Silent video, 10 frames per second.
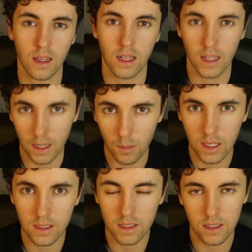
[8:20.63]
and
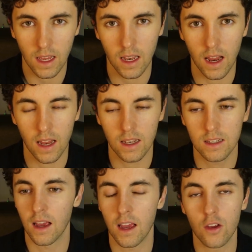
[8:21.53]
ligaments and
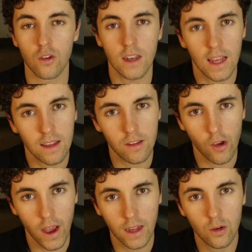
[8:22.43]
your knees and your
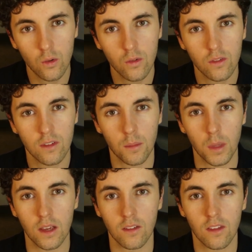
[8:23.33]
ankles,
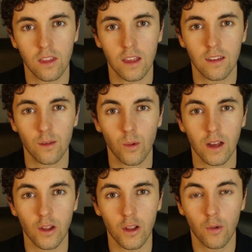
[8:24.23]
because this is where a
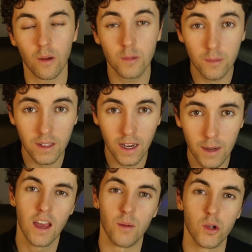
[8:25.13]
lot of the problems
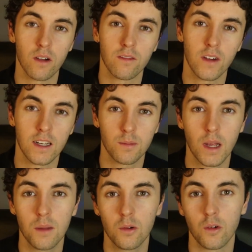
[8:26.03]
come. And what you often find is
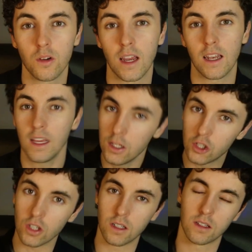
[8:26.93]
people who get
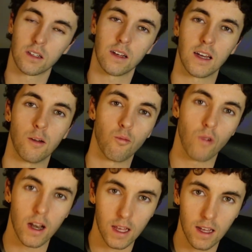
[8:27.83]
injured
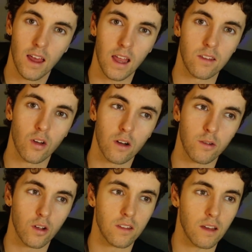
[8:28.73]
running, it's not often
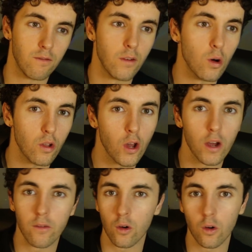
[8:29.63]
because they've fallen
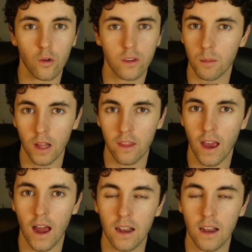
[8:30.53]
over or something like that.